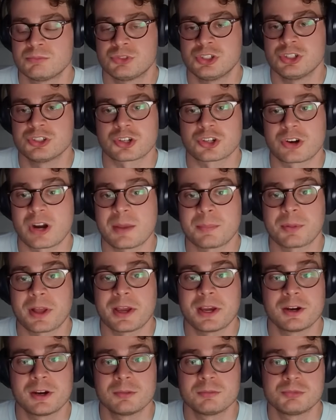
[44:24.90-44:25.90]
she's a great
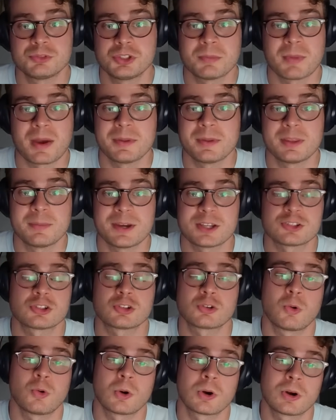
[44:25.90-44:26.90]
player. She might be the
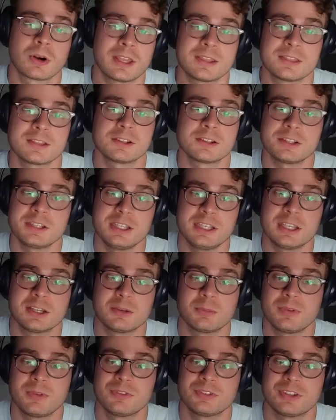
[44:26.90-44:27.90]
best scorer in the
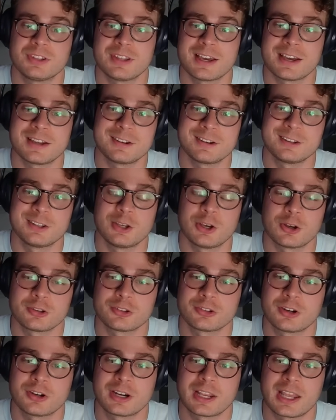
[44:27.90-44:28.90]
league, and we've seen that in the
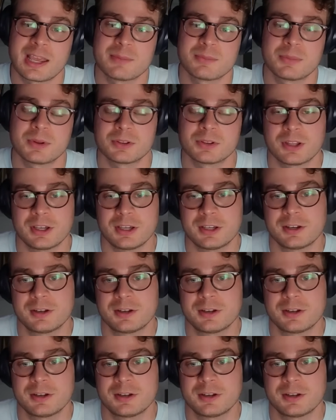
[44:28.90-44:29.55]
All-Star game. But